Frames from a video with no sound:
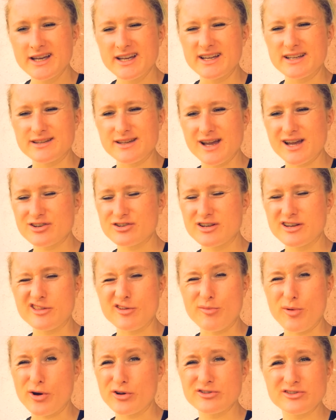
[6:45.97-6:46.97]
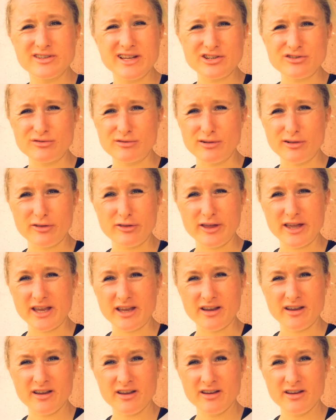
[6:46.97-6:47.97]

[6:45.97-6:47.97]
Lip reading: is actually the most natural thing